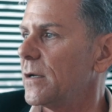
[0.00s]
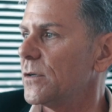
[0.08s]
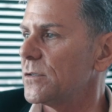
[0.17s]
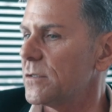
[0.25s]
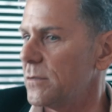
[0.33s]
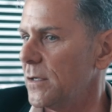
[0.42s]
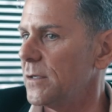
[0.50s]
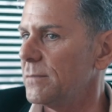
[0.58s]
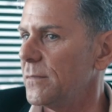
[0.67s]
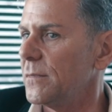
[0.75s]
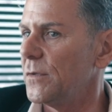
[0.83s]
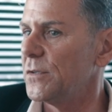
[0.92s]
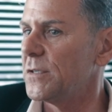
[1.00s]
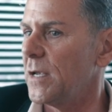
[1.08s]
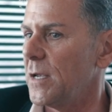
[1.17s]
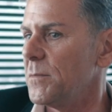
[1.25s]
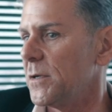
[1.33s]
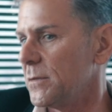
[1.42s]
Because the
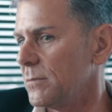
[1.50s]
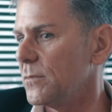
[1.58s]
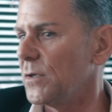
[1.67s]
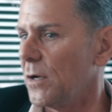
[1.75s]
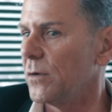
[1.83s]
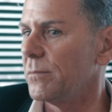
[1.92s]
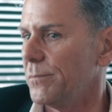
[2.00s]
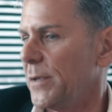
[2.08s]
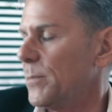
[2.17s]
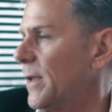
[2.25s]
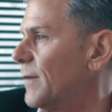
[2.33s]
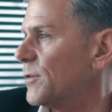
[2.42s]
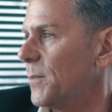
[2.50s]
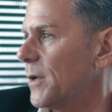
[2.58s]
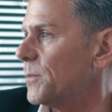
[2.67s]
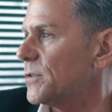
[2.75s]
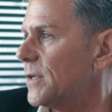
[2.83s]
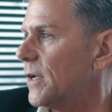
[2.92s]
team and people have to
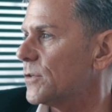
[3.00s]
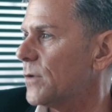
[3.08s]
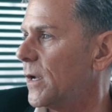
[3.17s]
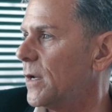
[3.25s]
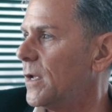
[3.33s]
make mistakes, right?